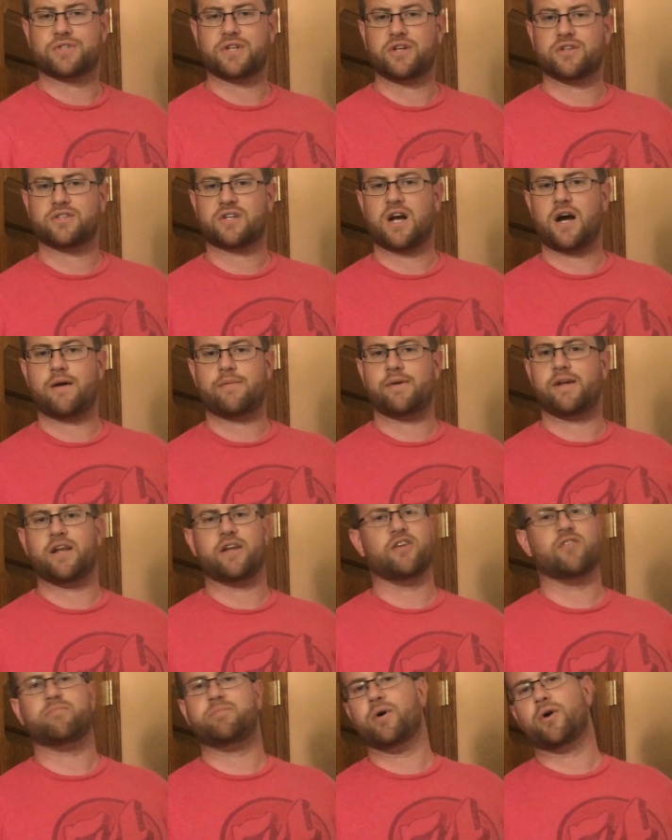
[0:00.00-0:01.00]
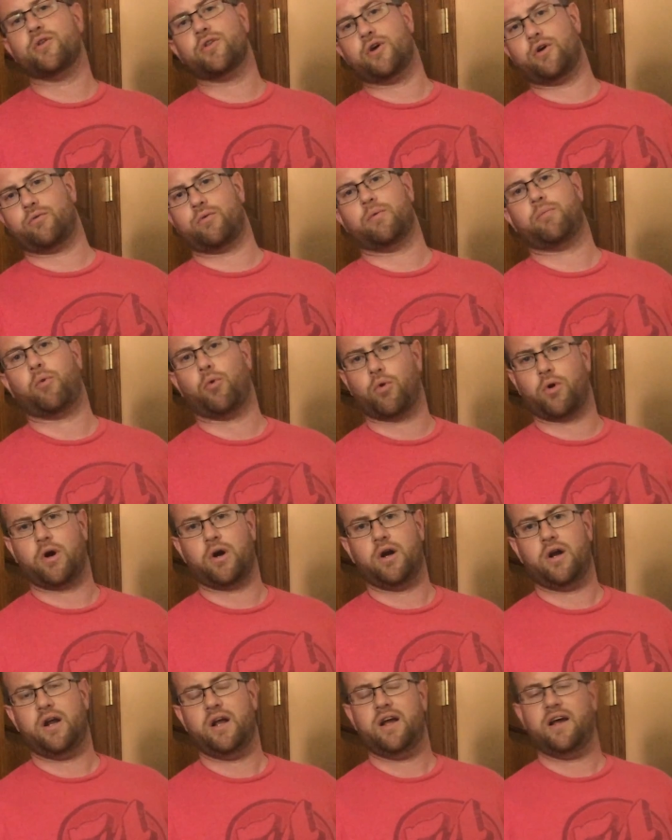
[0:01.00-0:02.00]
sales comment, and you've built no rapport.
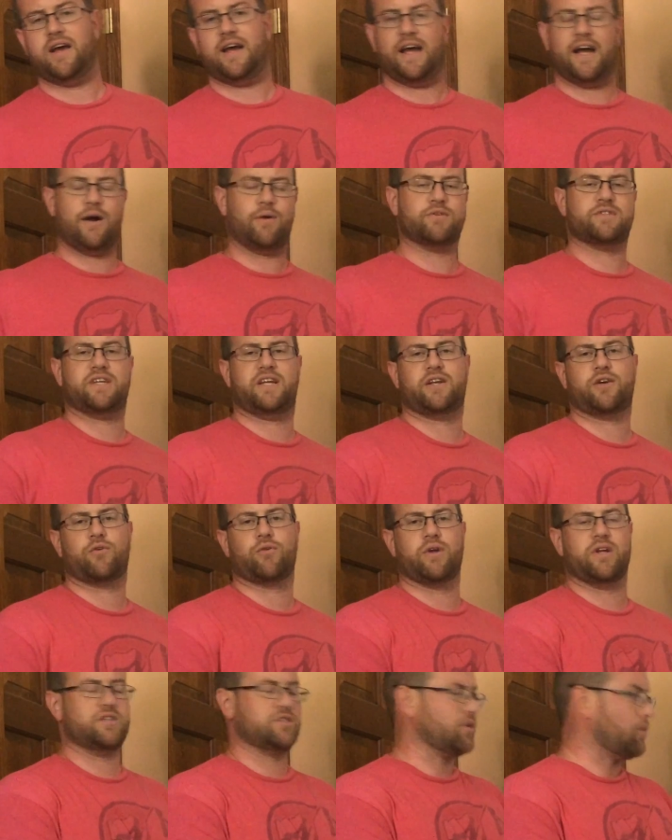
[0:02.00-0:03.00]
How is that a greet?